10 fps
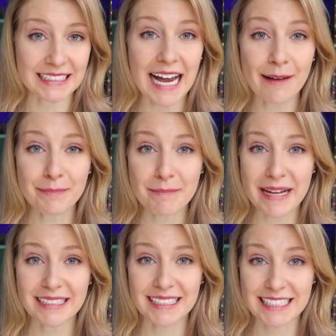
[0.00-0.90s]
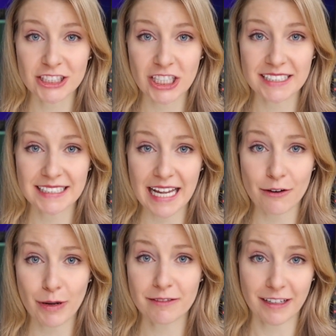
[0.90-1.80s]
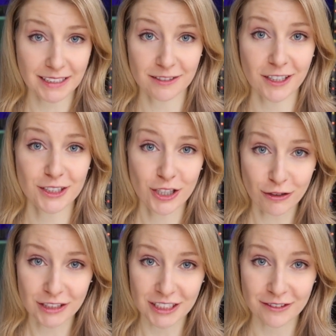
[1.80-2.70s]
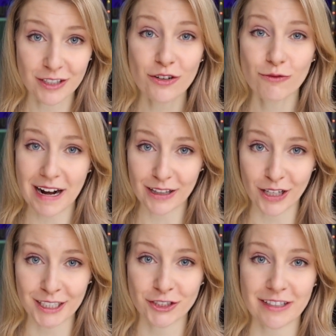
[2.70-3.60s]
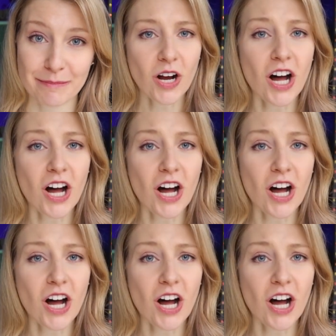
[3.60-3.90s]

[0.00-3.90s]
to help me make decisions like what restaurant to go to while on a trip.